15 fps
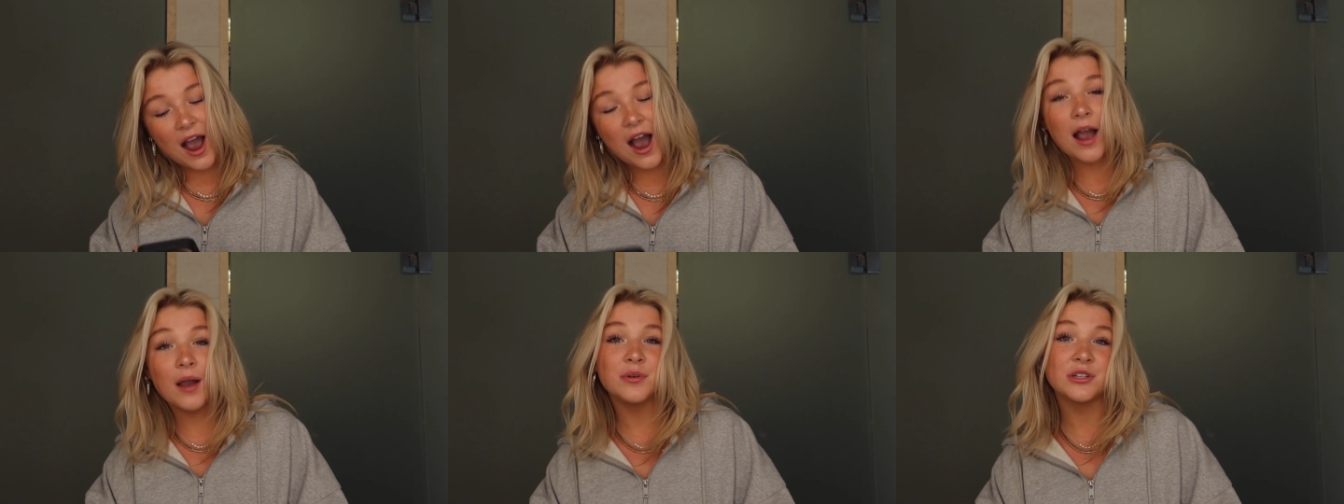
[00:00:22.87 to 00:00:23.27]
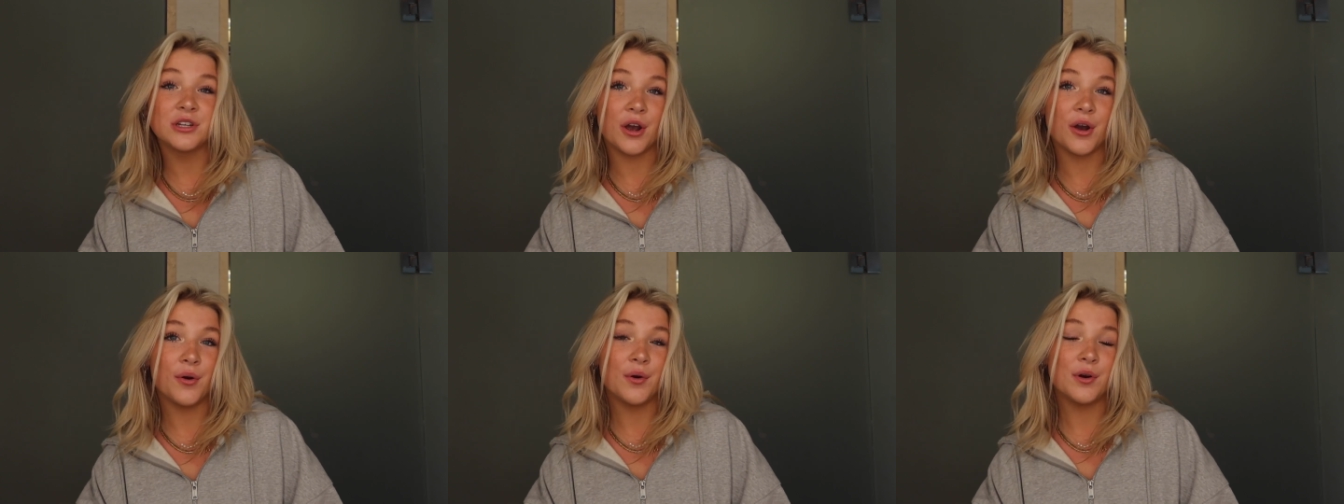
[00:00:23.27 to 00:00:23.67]
I would
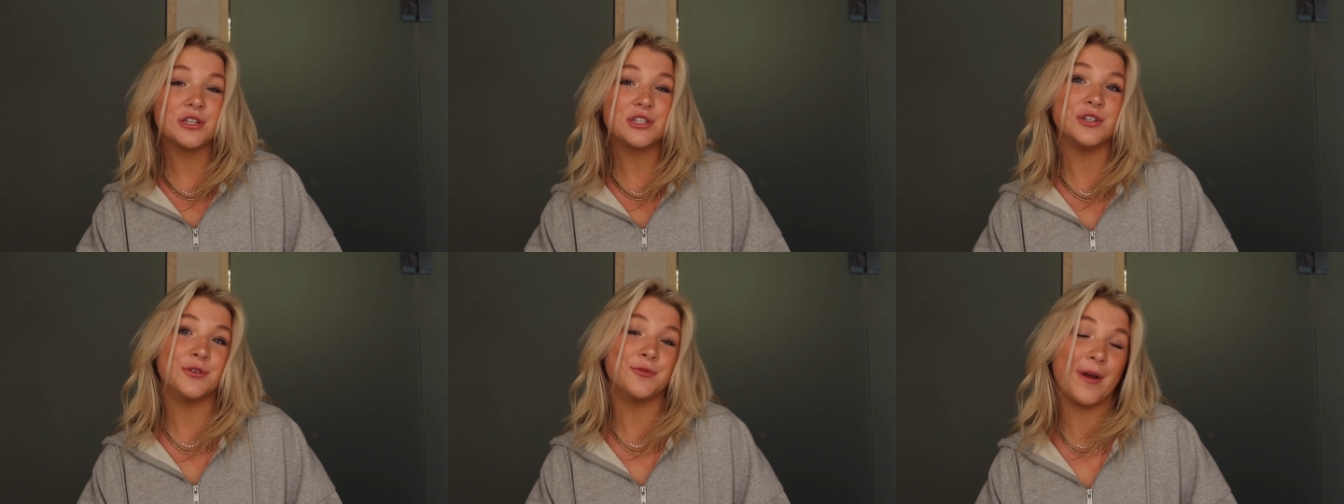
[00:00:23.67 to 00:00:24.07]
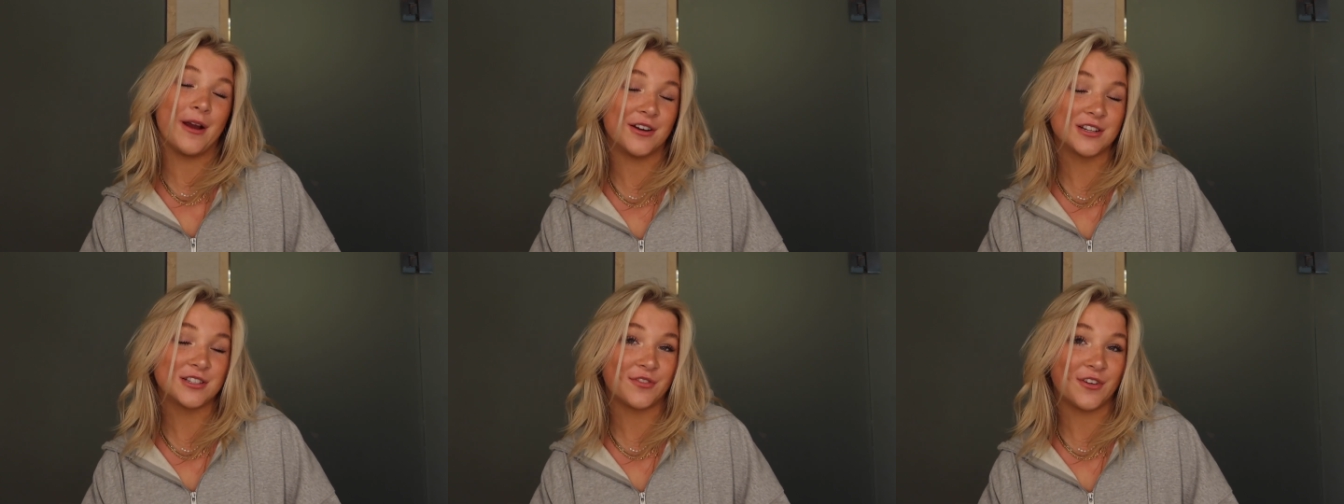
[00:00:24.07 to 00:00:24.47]
go to
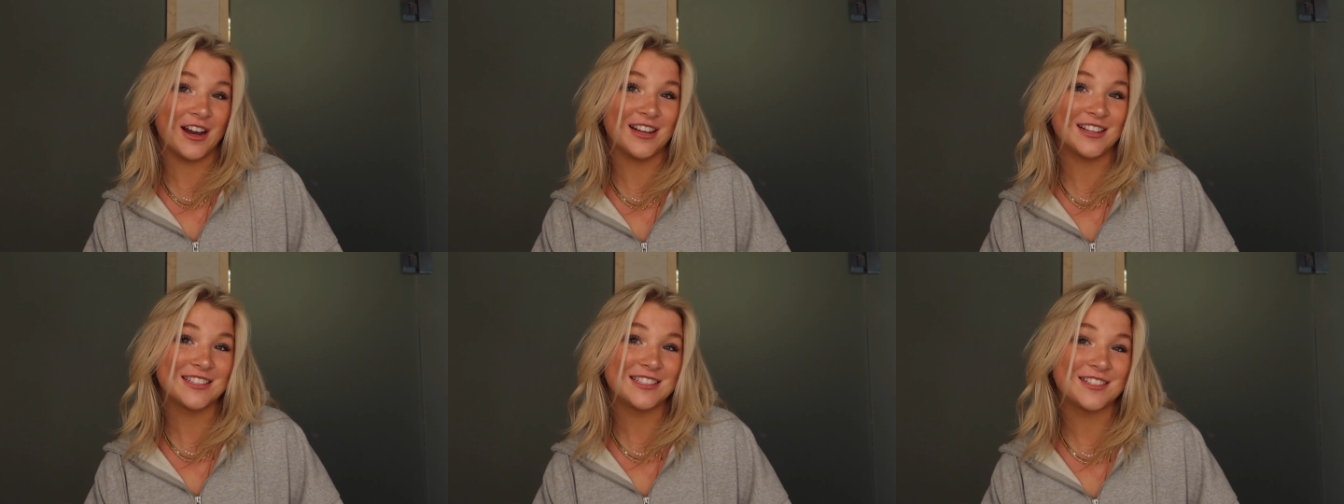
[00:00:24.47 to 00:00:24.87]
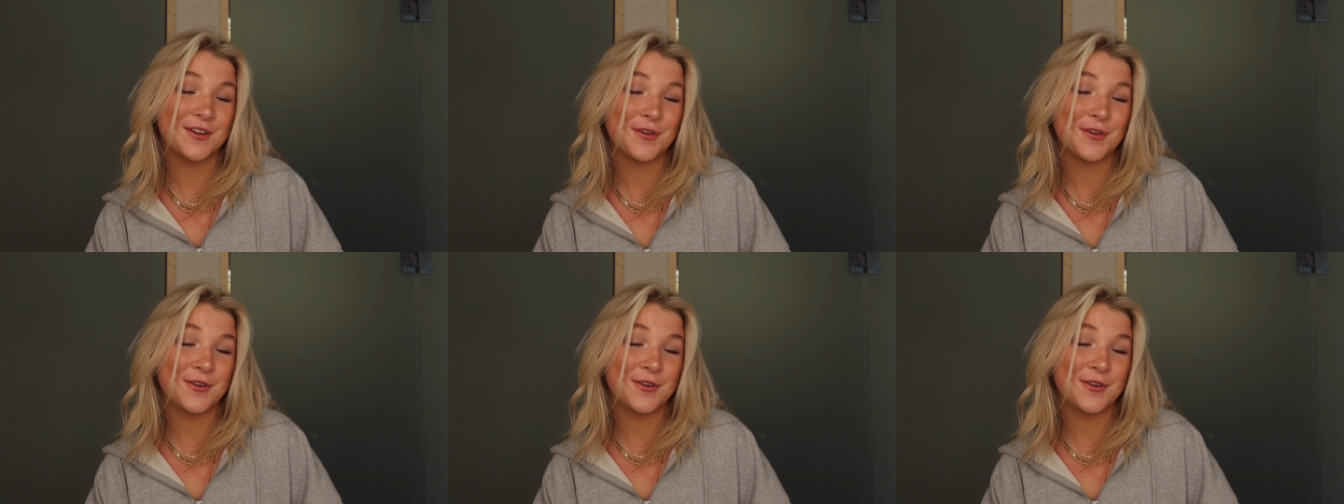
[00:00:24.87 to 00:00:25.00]
Paris, France